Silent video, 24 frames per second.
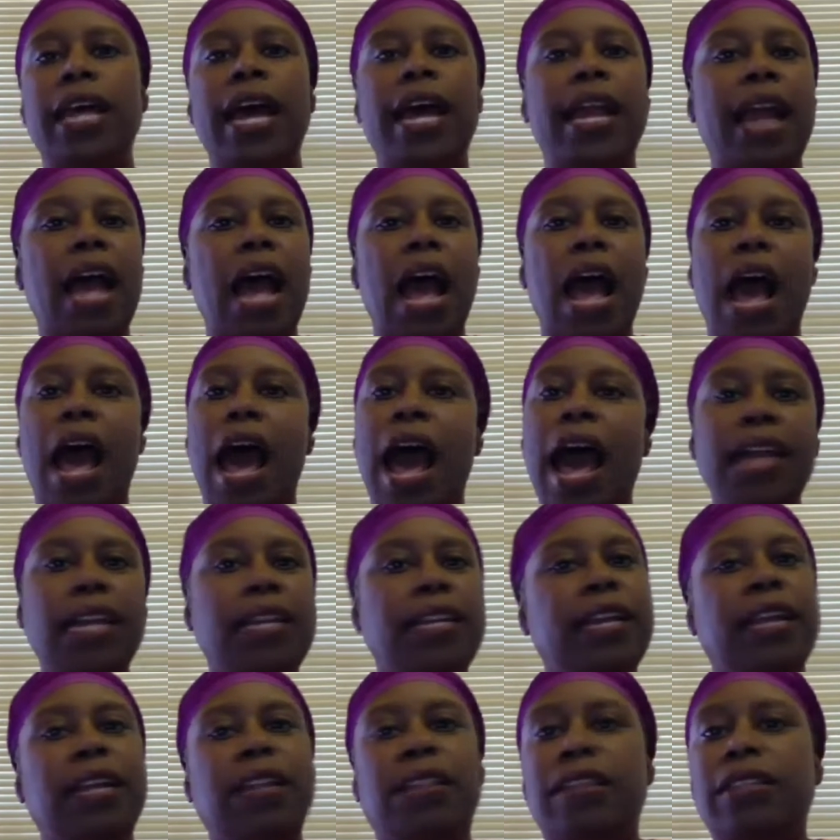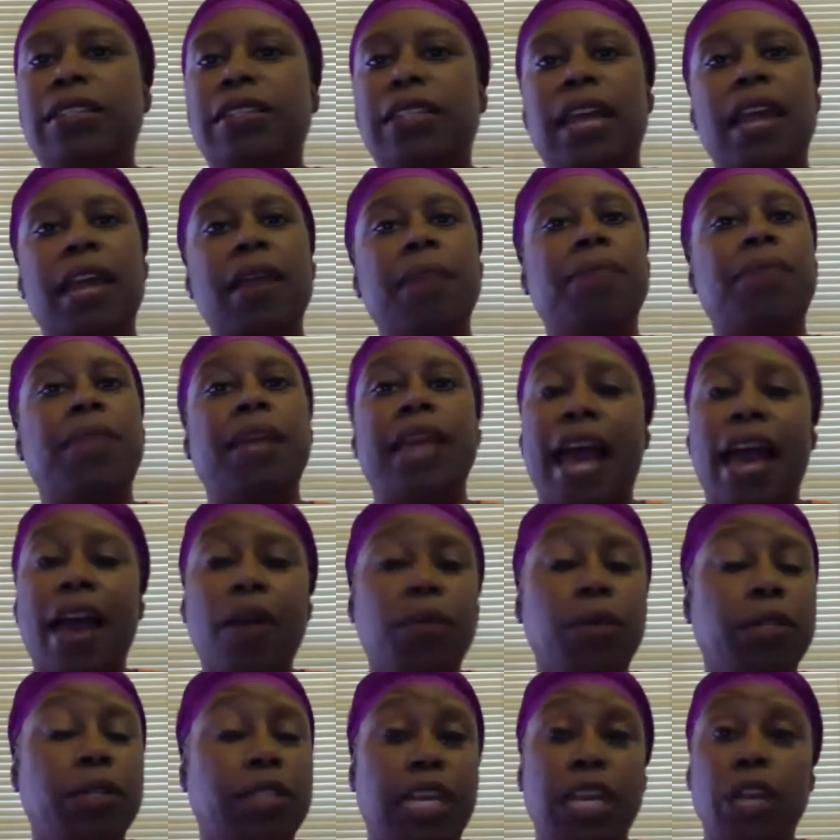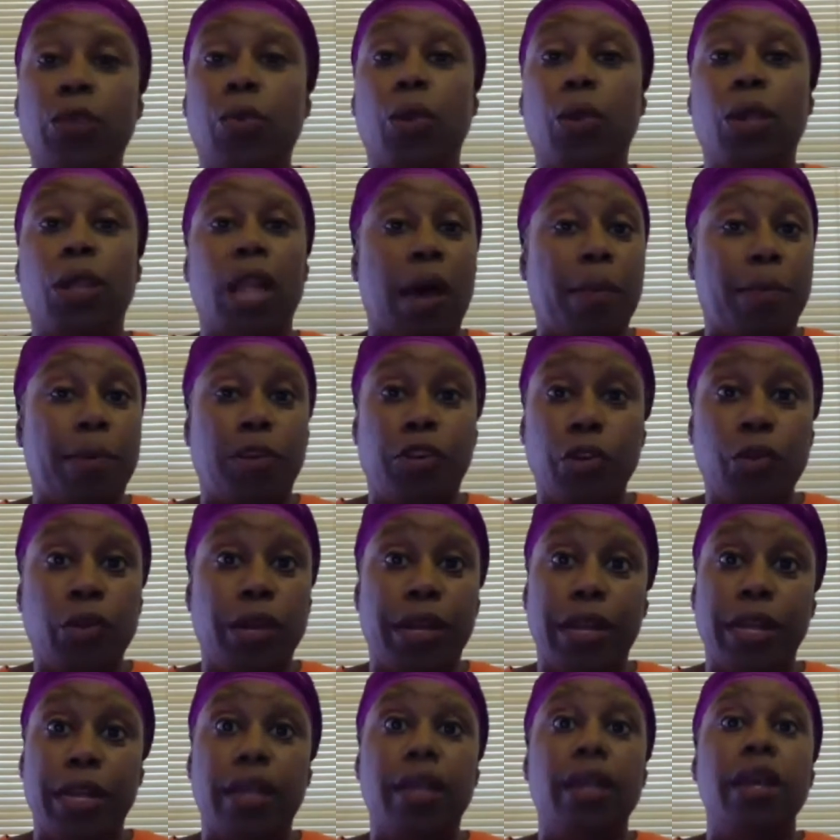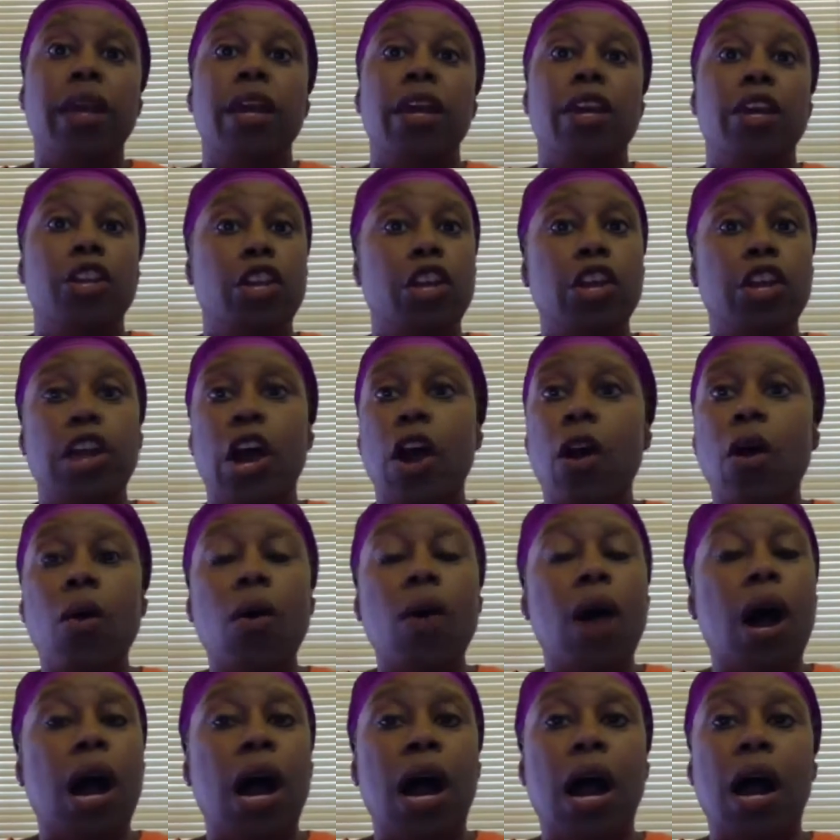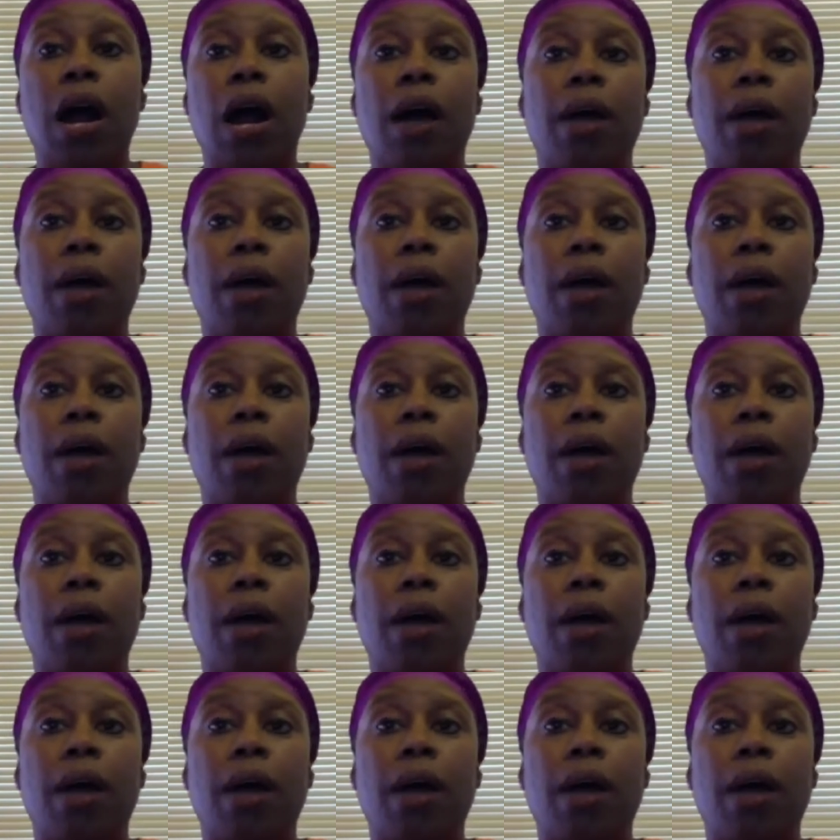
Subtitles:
was that I did the same thing. I was equal opportunity, you know.